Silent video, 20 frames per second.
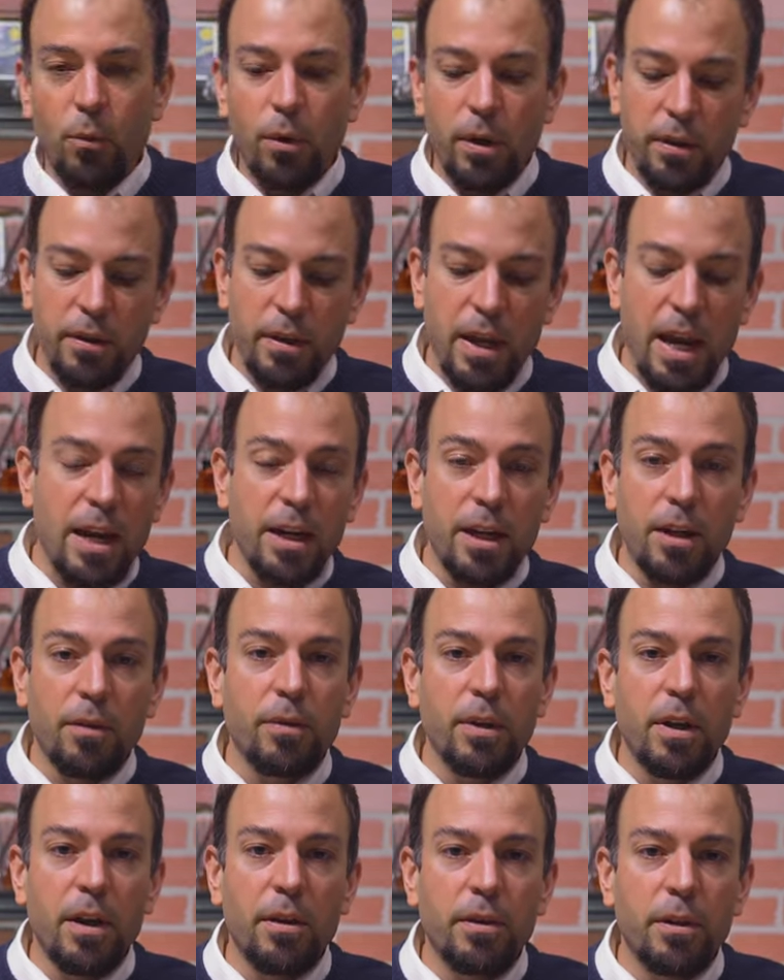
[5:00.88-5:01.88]
with any of
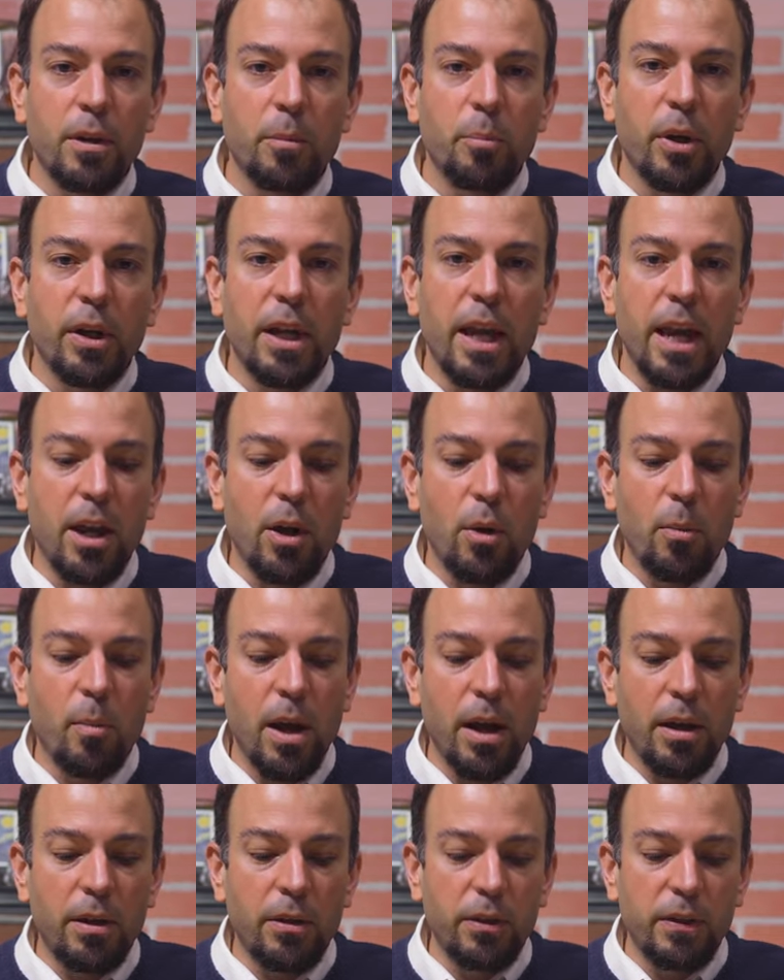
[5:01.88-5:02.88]
the other Perkeo
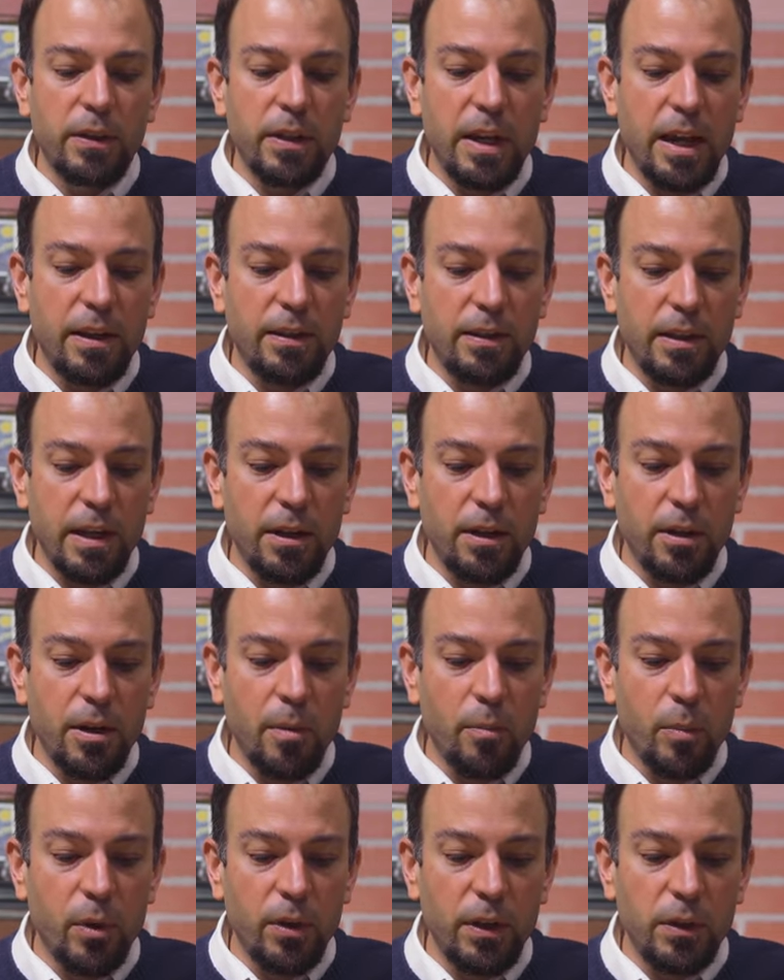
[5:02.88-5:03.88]
models. It has that
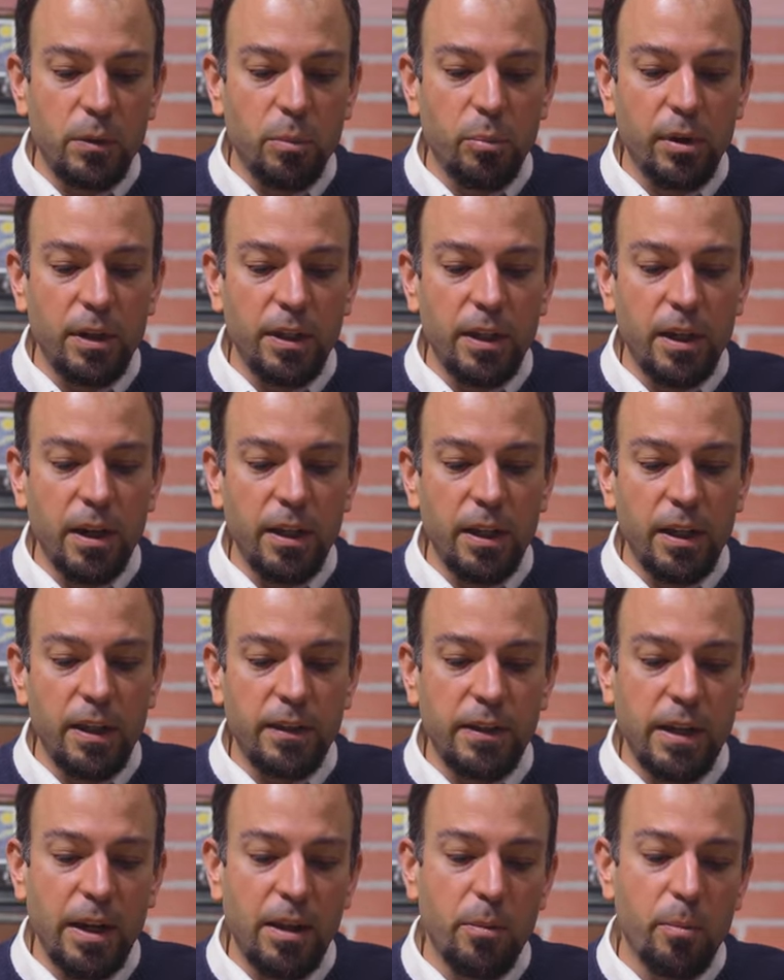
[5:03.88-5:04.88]
number that's printed on the
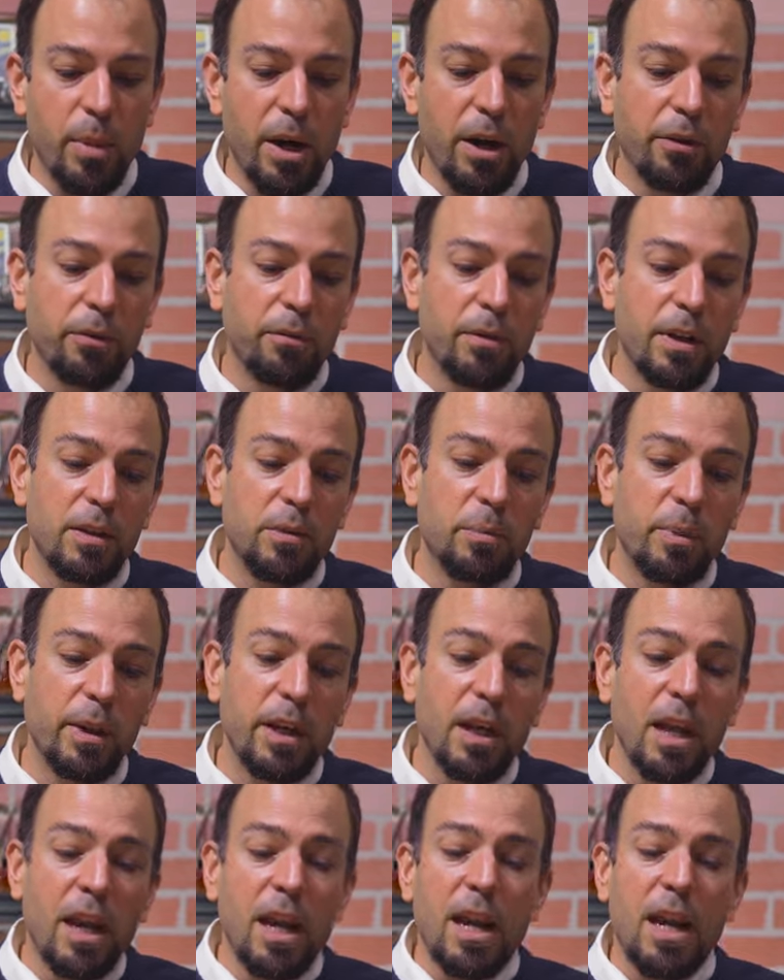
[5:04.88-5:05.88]
inside of the barrel threads,
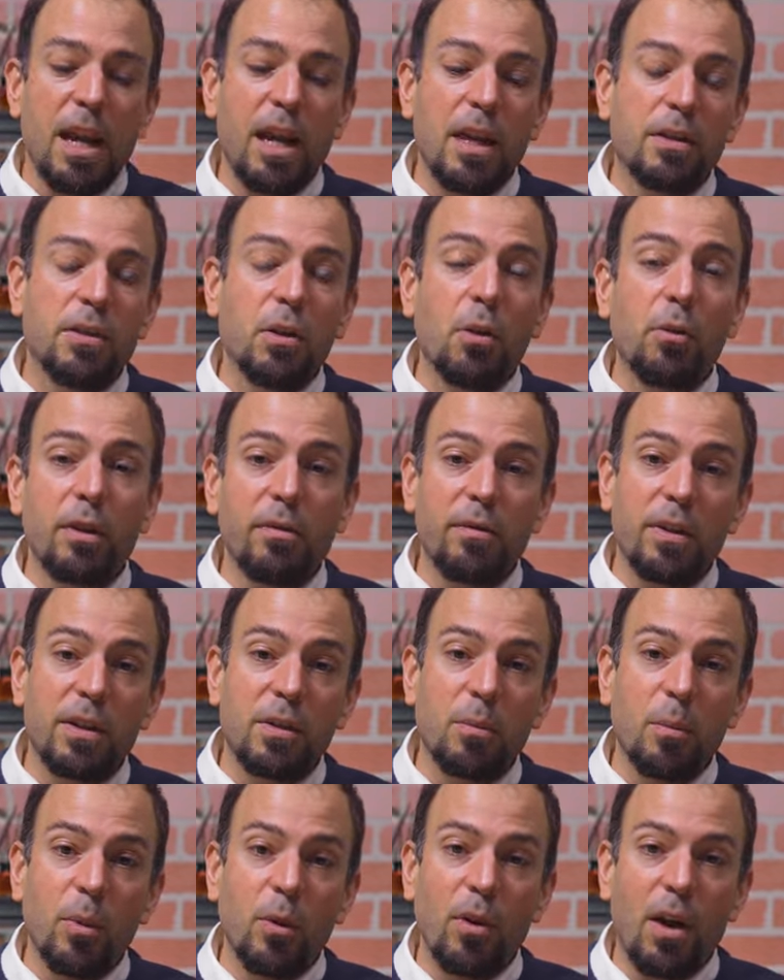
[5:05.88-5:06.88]
but it's only
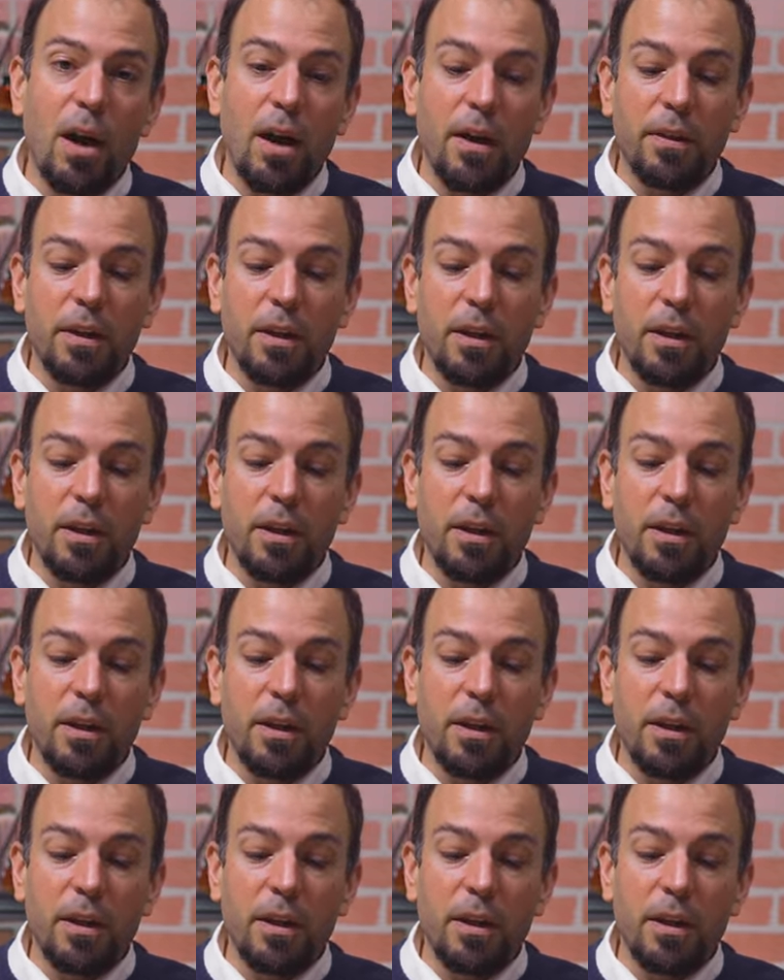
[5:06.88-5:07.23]
visible on